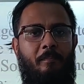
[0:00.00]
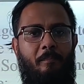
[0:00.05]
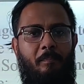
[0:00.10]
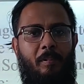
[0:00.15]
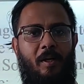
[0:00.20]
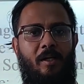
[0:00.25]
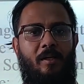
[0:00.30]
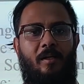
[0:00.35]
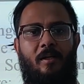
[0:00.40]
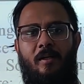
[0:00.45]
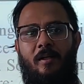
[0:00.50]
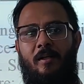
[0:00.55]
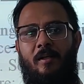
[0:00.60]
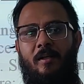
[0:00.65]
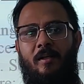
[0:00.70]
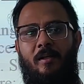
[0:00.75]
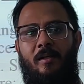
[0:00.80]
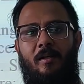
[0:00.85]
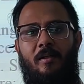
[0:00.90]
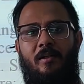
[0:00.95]
But
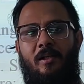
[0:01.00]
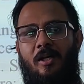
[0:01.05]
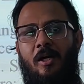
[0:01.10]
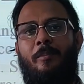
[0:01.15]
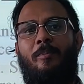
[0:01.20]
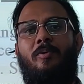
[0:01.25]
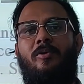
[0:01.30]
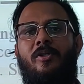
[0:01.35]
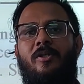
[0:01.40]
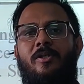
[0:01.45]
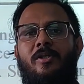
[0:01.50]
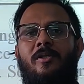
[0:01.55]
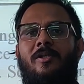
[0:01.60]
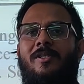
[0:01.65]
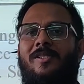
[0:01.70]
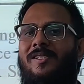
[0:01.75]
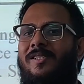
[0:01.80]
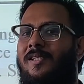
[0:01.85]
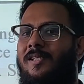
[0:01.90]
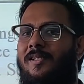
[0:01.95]
the composition
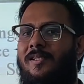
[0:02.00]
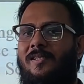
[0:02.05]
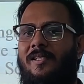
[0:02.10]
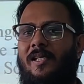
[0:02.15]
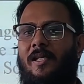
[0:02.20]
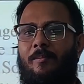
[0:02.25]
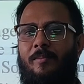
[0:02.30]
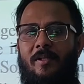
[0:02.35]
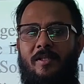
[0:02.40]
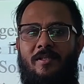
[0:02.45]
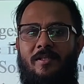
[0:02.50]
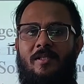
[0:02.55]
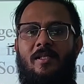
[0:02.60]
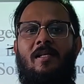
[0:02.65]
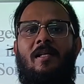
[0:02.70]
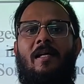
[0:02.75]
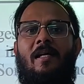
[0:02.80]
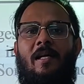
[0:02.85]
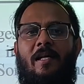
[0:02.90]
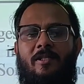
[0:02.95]
is still the same. It's still
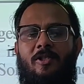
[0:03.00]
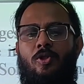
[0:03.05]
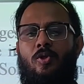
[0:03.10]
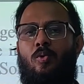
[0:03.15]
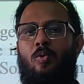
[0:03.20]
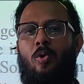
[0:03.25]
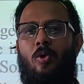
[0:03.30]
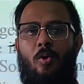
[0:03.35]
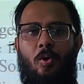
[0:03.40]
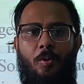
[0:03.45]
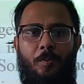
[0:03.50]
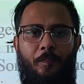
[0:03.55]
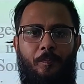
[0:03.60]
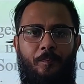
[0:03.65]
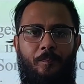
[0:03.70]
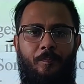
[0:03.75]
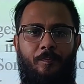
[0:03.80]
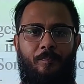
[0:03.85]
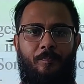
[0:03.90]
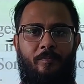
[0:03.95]
H2O,
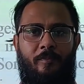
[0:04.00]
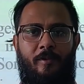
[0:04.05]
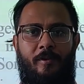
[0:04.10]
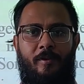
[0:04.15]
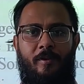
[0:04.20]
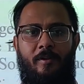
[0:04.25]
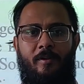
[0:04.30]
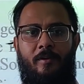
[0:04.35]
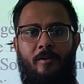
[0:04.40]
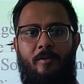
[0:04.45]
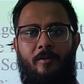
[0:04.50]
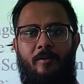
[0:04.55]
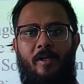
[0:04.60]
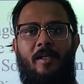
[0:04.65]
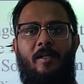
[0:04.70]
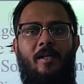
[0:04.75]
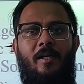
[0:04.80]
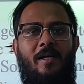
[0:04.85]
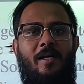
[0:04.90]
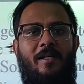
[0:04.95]

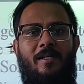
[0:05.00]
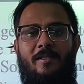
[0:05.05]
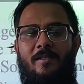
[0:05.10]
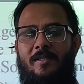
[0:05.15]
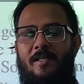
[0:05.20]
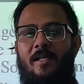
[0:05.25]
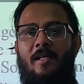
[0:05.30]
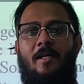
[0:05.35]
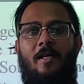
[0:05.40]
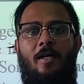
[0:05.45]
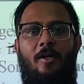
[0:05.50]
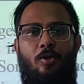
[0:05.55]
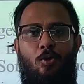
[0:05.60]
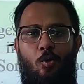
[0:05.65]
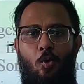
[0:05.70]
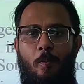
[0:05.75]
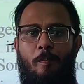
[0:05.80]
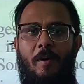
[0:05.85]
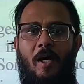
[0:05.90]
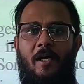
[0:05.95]
right? It's still
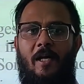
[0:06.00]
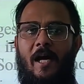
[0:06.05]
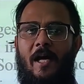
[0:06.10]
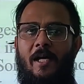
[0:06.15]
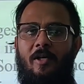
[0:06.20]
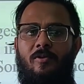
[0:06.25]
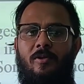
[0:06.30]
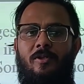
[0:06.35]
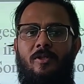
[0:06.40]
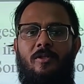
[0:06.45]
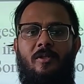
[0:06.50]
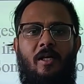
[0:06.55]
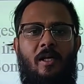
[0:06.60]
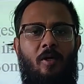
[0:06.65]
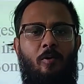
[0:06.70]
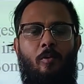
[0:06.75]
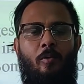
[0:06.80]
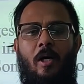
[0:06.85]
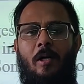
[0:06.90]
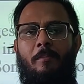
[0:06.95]
2 part hydrogen
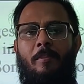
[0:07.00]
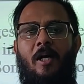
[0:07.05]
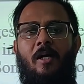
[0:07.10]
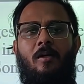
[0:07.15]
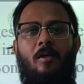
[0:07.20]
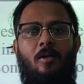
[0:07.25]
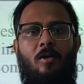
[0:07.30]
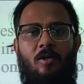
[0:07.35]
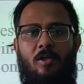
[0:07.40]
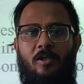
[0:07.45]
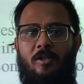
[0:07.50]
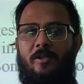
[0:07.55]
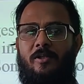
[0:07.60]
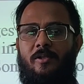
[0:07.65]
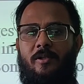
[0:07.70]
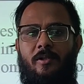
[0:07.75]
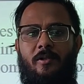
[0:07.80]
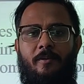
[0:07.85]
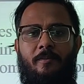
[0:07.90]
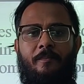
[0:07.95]
and 1 part
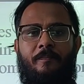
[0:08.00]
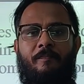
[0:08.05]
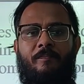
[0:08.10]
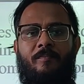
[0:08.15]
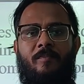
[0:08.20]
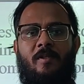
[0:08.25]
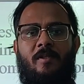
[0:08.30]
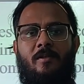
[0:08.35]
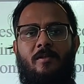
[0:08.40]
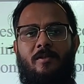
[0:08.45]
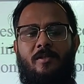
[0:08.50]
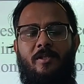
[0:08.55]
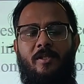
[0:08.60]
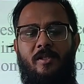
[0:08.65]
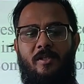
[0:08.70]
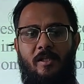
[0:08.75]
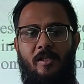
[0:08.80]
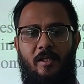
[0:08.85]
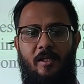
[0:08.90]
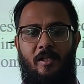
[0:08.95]
oxygen.
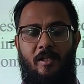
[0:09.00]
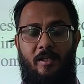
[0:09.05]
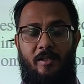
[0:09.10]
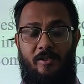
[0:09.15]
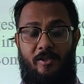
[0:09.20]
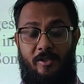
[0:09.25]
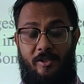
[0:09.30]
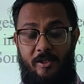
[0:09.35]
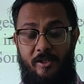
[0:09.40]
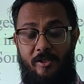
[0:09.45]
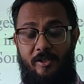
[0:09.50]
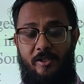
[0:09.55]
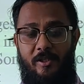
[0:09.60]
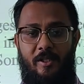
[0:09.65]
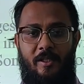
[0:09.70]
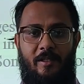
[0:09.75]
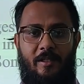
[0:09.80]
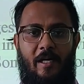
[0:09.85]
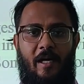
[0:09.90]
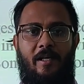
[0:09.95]
It's
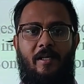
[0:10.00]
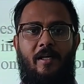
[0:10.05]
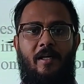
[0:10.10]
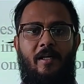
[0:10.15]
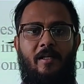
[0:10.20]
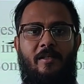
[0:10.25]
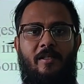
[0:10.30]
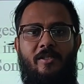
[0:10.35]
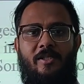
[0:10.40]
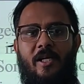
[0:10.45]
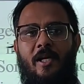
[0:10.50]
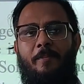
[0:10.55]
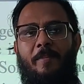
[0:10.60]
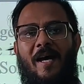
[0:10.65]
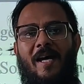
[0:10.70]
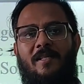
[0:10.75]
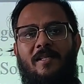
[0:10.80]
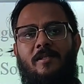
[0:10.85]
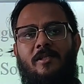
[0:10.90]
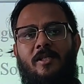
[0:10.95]
just that the shape
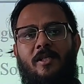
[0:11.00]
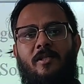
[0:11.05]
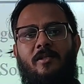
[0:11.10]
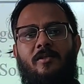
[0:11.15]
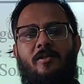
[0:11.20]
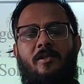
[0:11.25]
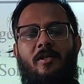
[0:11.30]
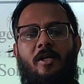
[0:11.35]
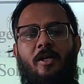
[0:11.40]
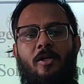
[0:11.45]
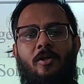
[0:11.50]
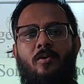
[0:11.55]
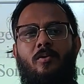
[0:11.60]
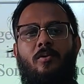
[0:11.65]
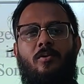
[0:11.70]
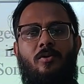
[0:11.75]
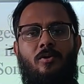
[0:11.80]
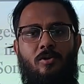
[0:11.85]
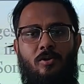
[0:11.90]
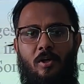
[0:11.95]
has changed
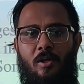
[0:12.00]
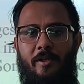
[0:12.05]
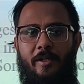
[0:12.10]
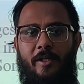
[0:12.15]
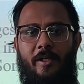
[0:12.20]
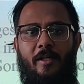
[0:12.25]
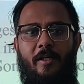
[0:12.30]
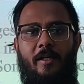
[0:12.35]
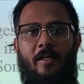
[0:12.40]
into solid.